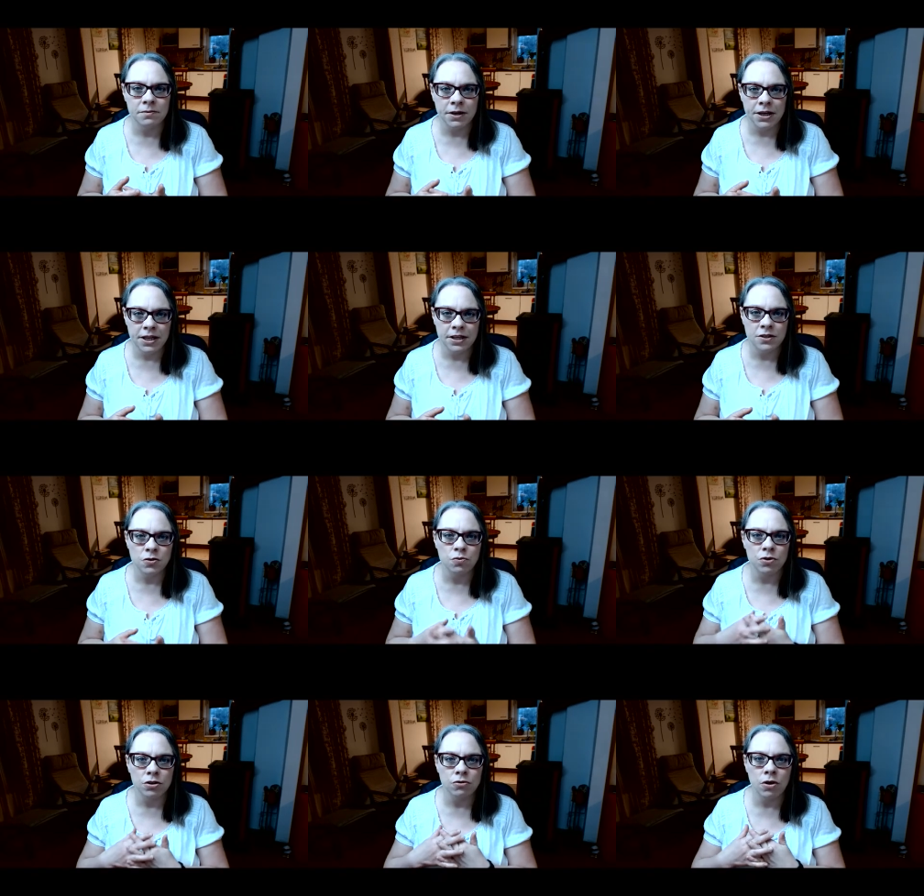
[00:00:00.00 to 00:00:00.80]
my kids
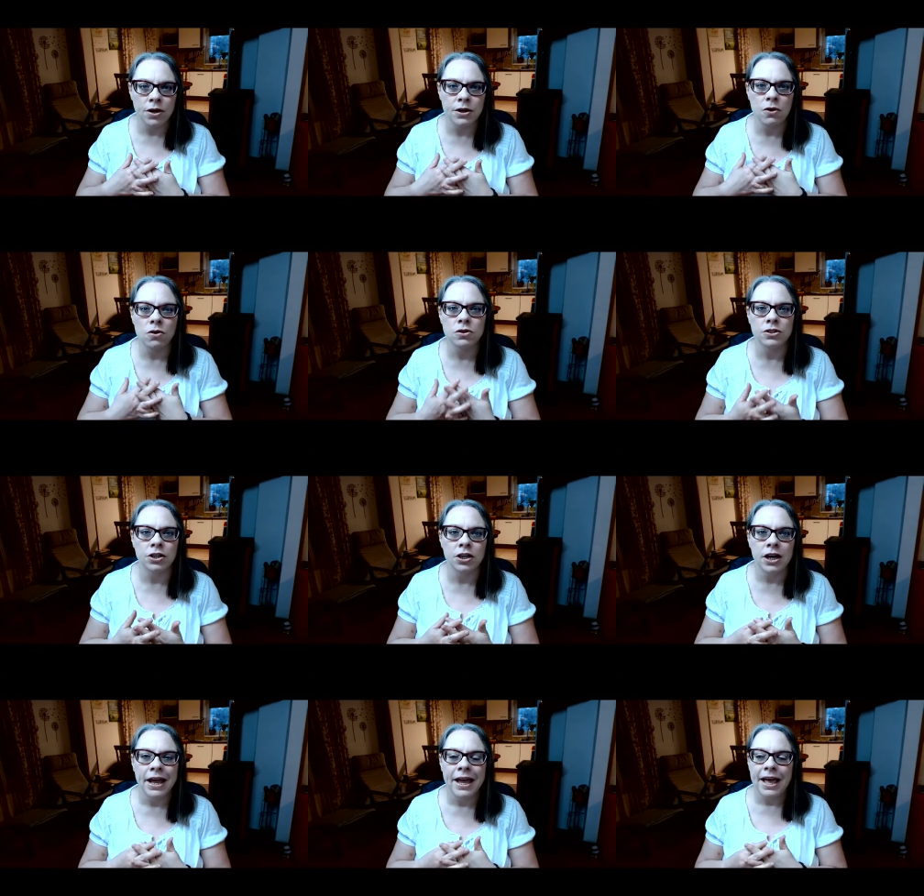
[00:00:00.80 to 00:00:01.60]
were growing
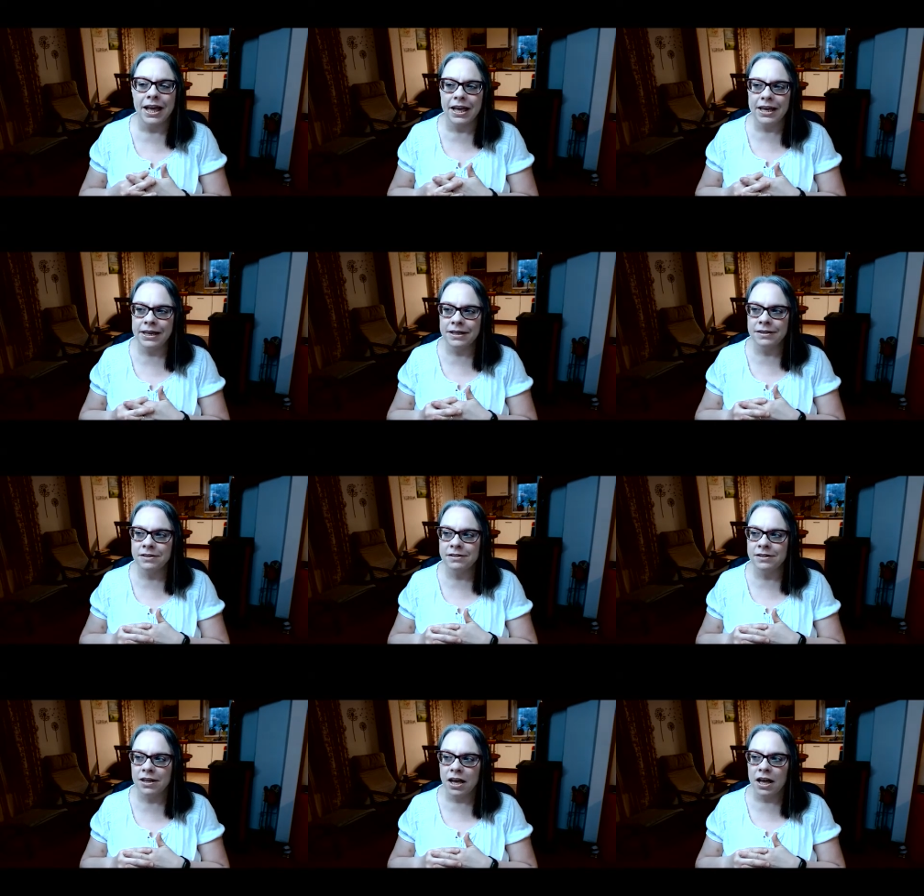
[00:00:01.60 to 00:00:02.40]
older
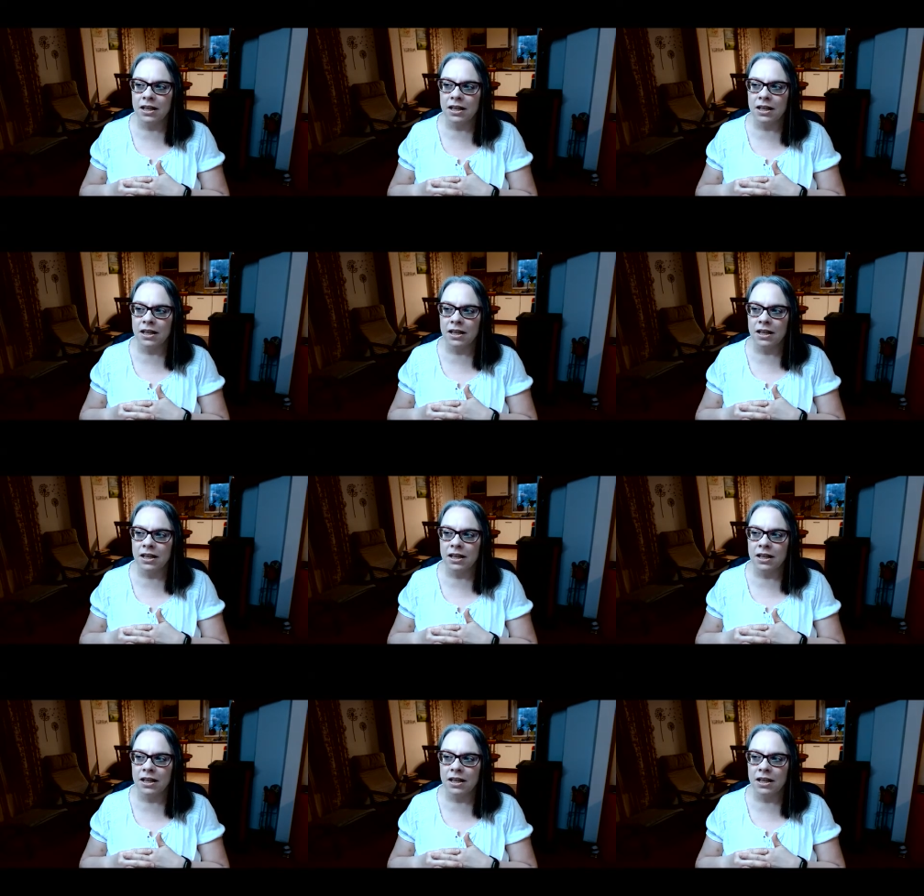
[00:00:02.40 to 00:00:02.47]
is